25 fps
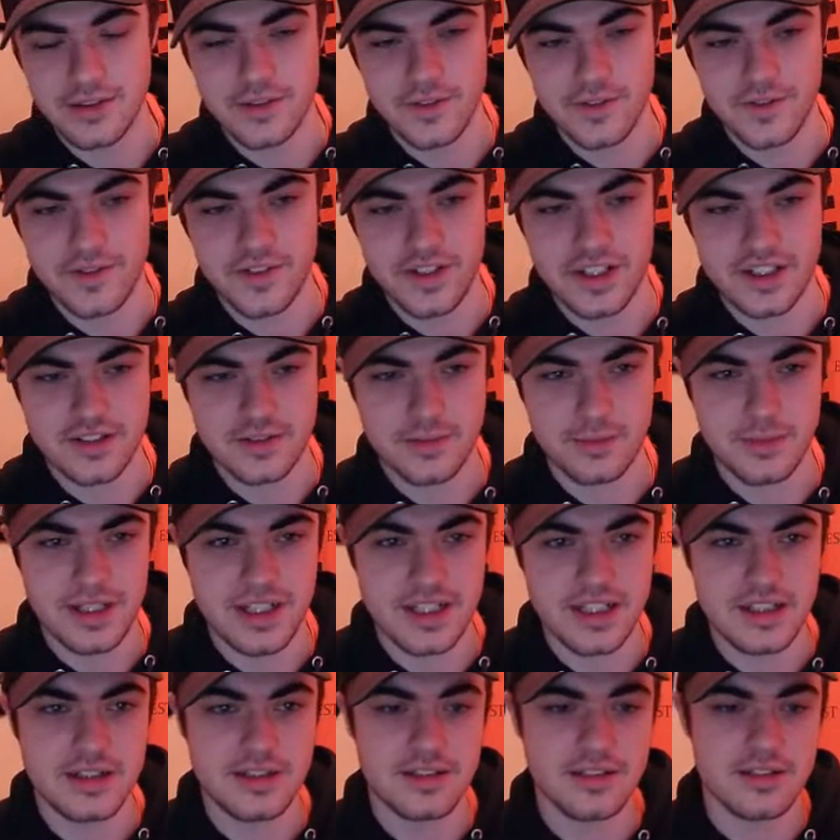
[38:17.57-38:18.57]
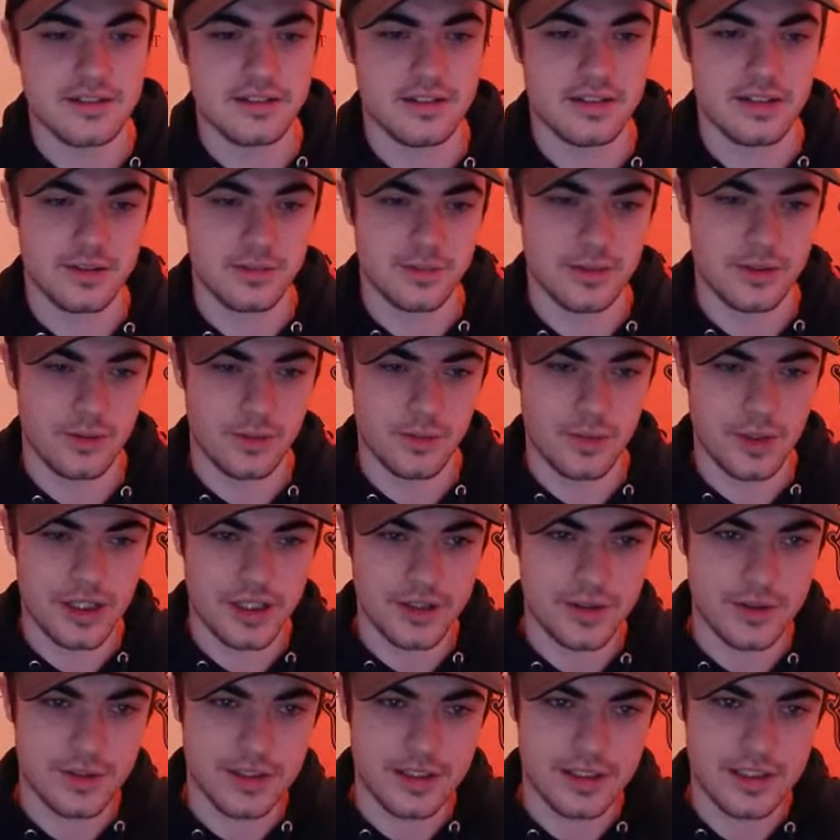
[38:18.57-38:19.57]
good. Thanks, mate. Hope you're
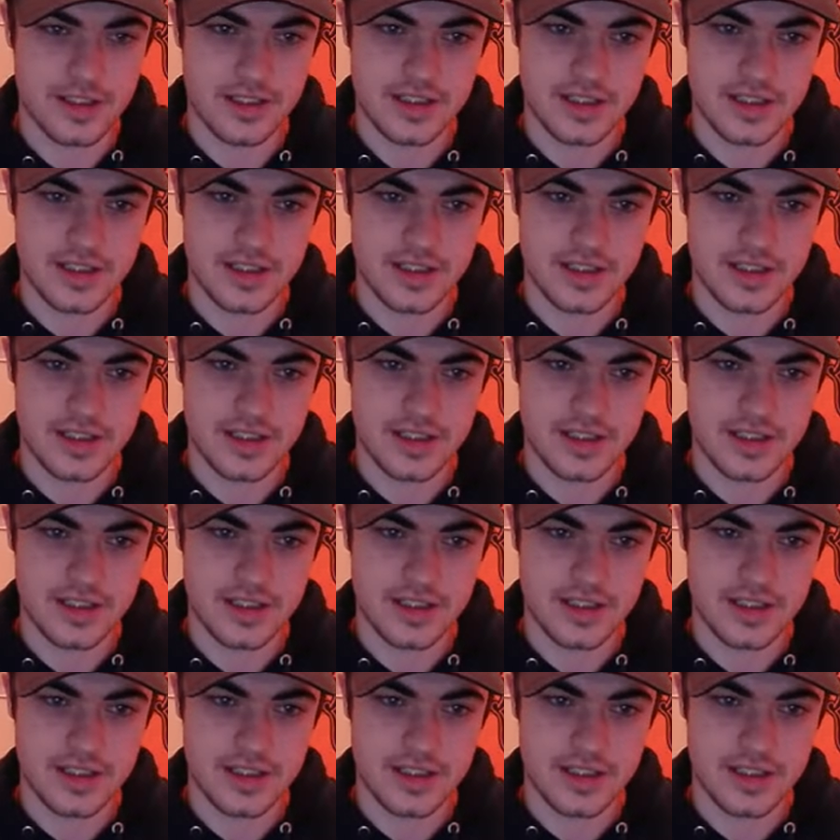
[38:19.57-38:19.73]
well.